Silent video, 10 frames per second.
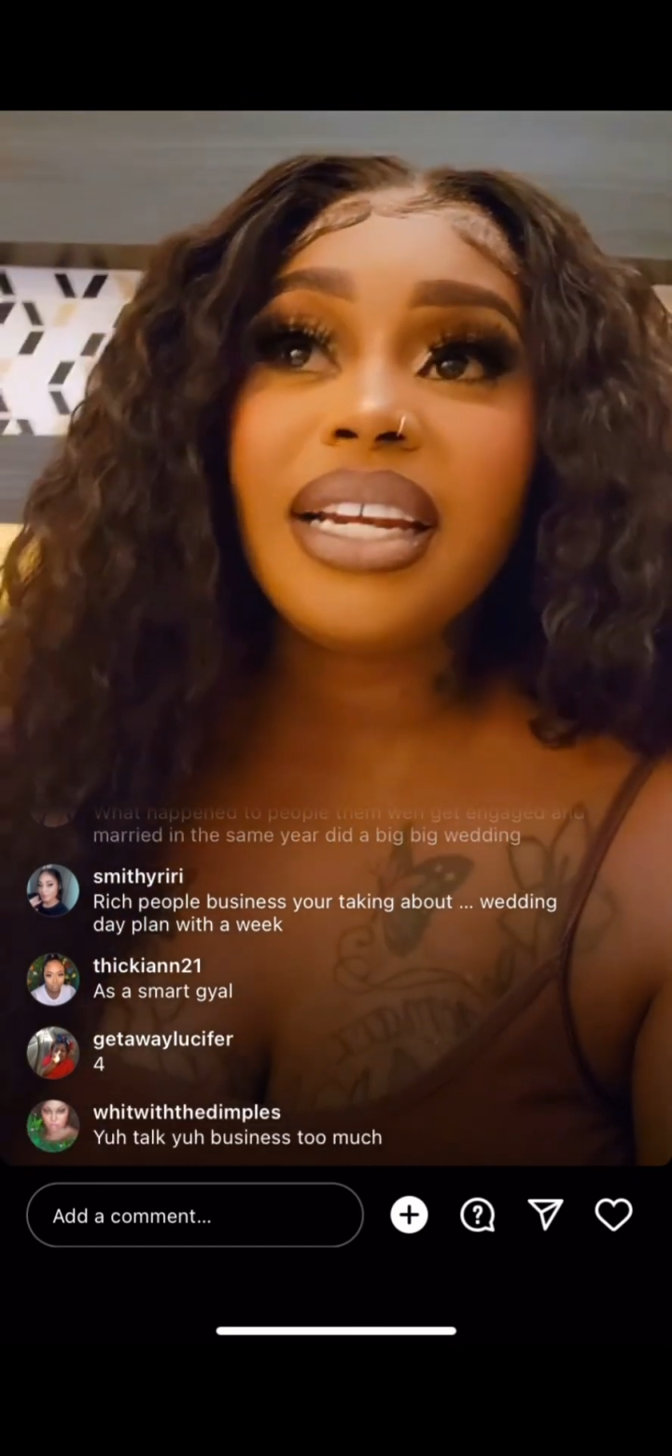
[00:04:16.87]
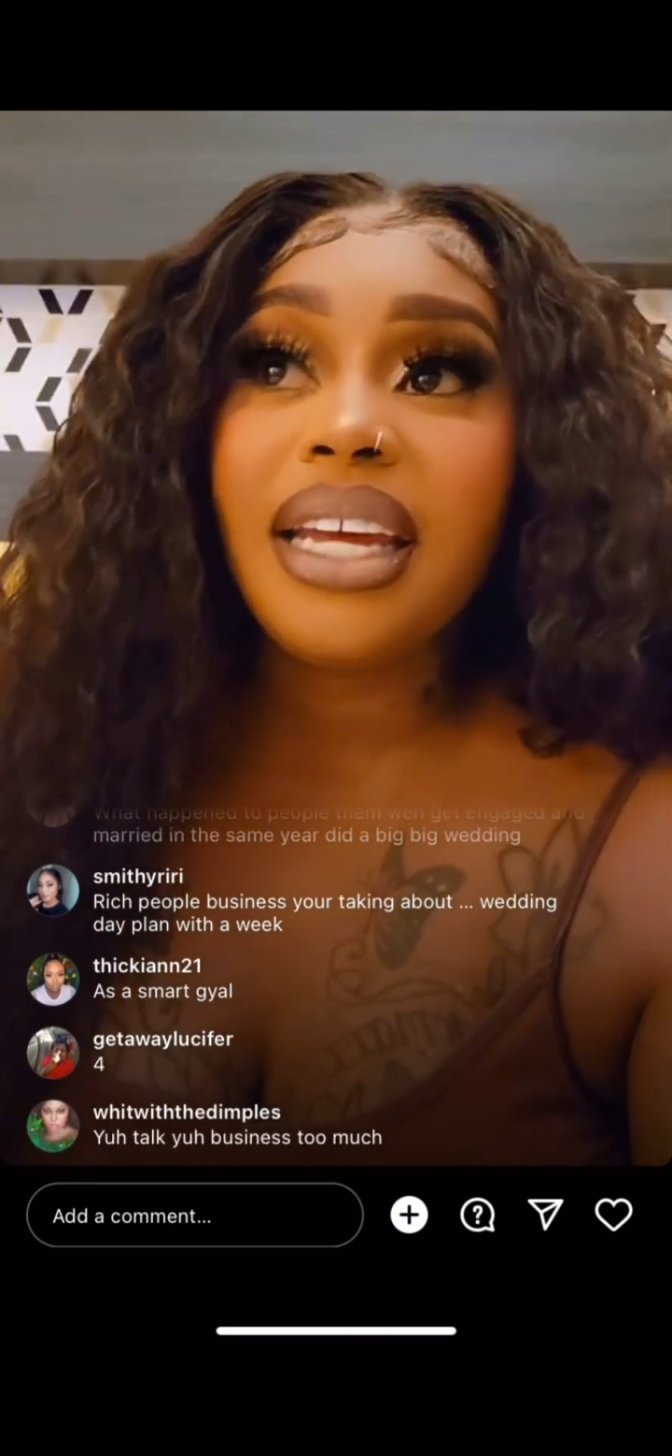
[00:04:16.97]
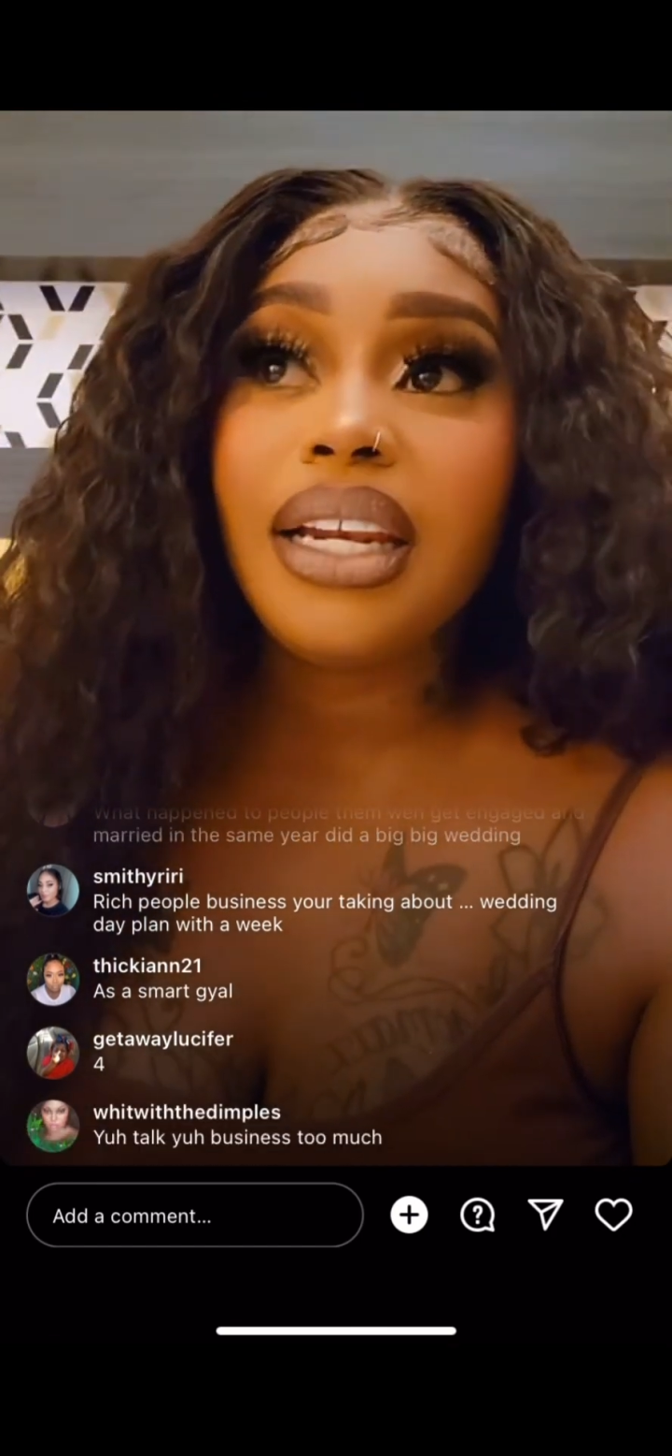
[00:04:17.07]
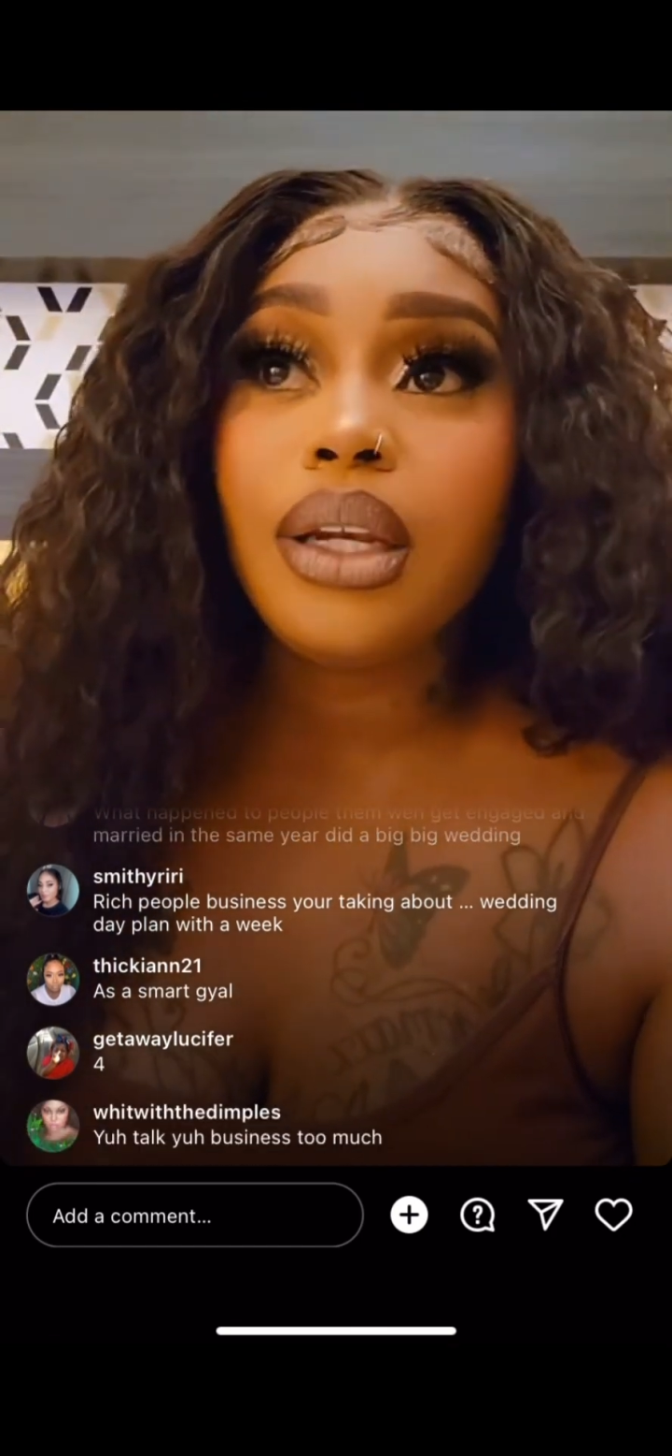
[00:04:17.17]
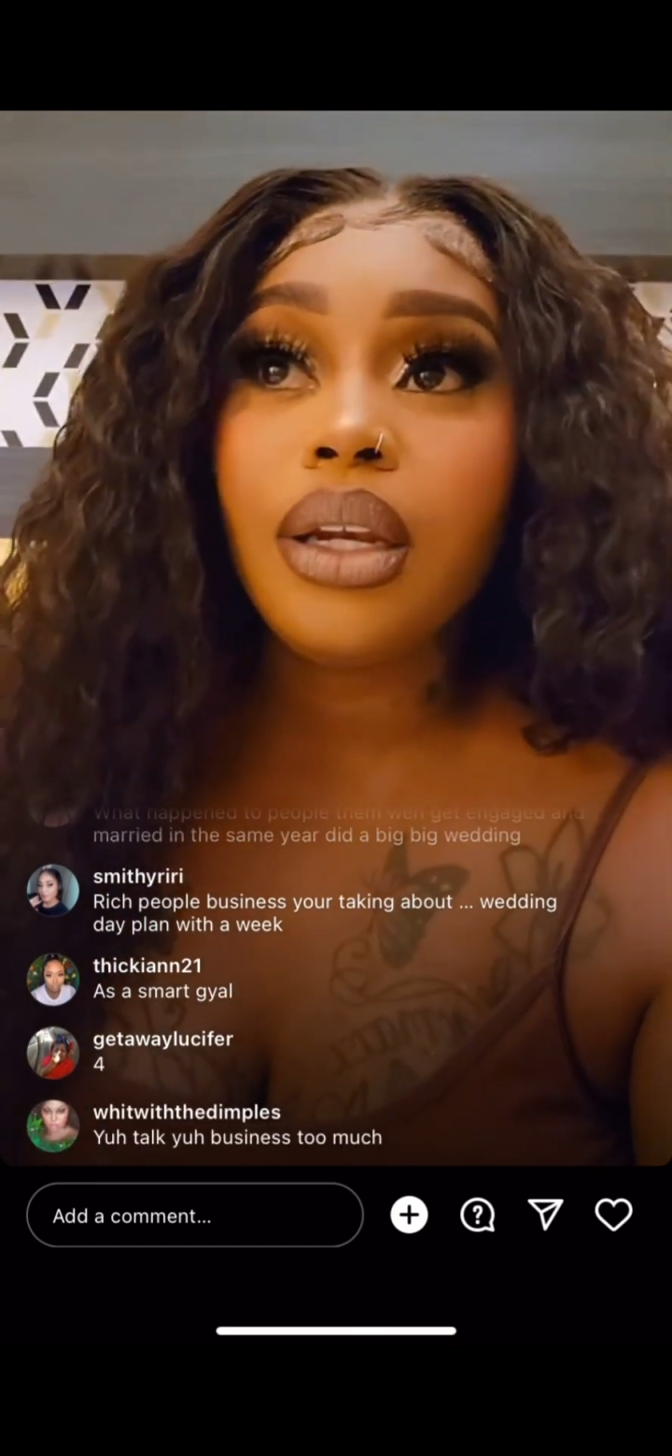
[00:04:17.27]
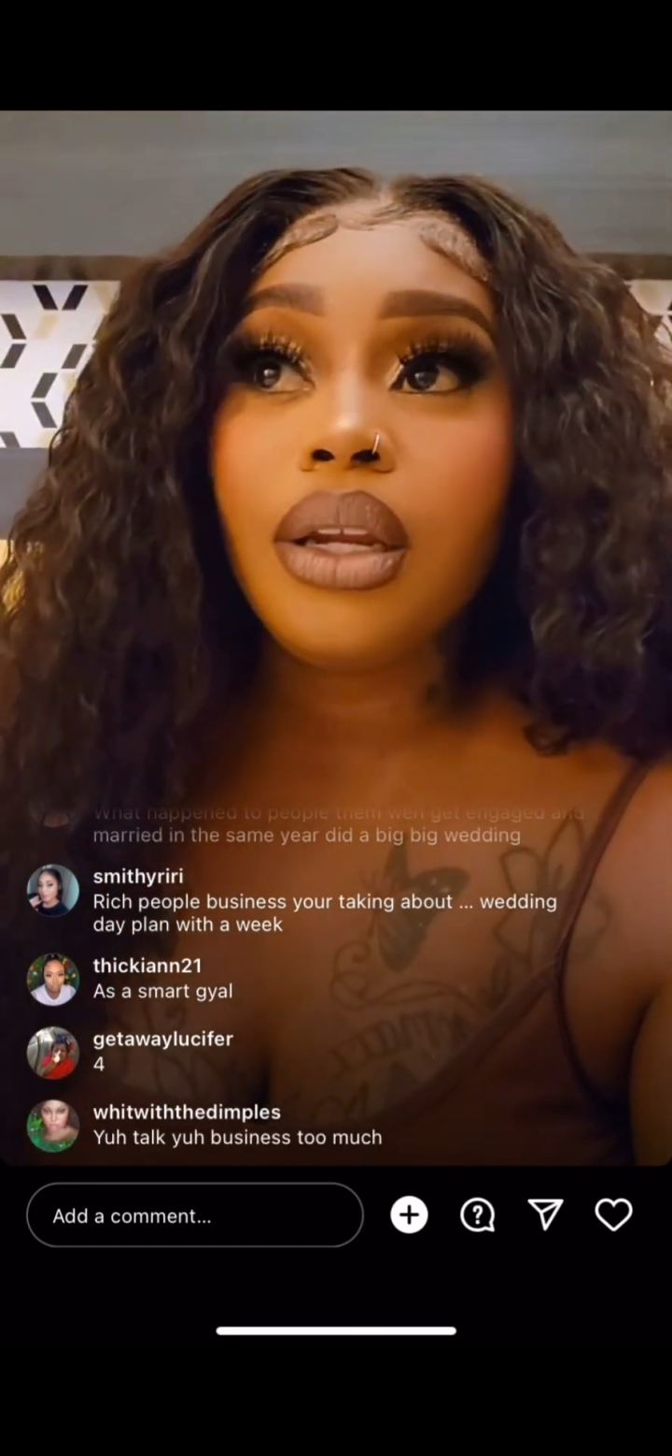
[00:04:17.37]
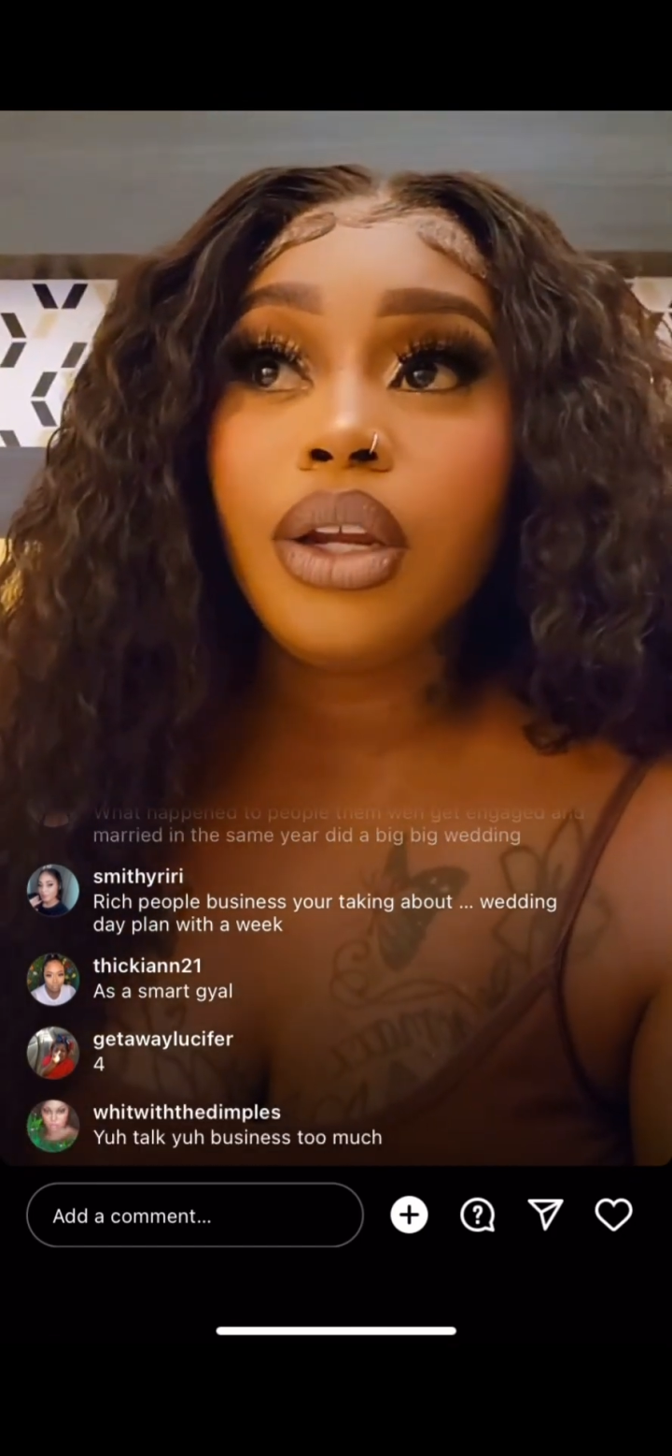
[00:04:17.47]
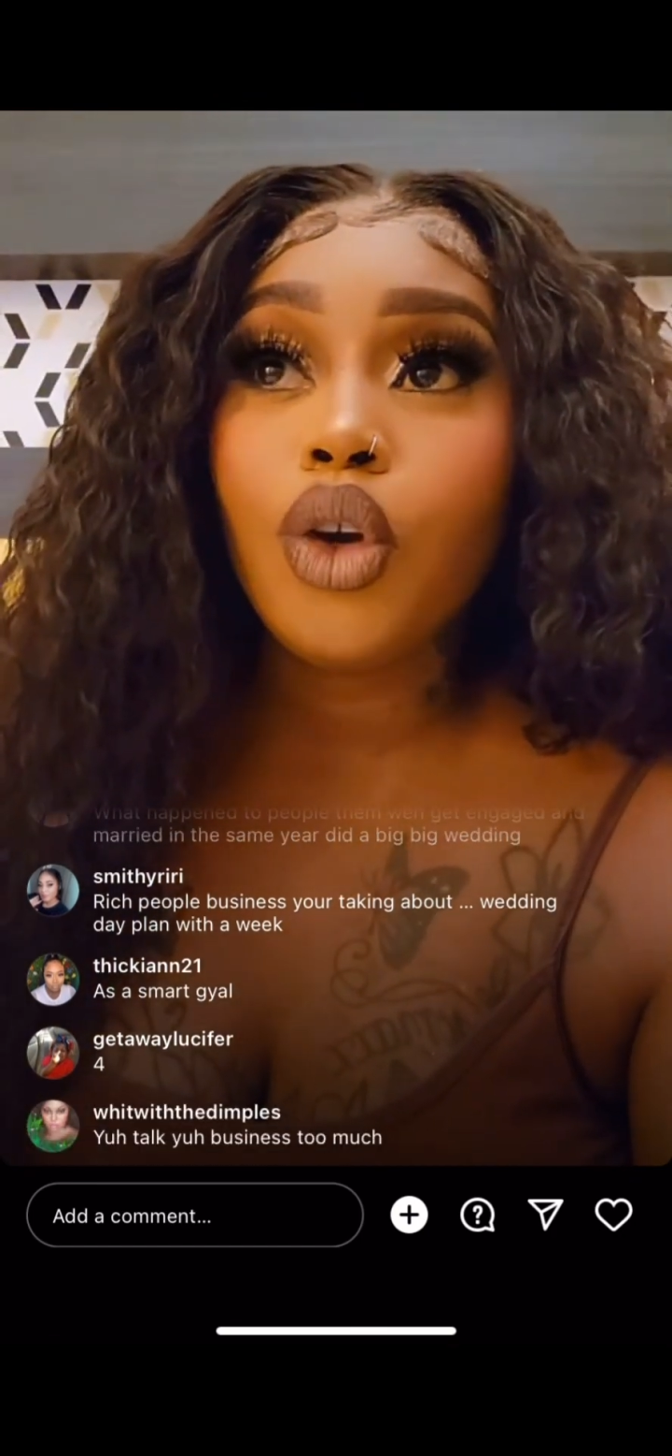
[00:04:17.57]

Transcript: And then,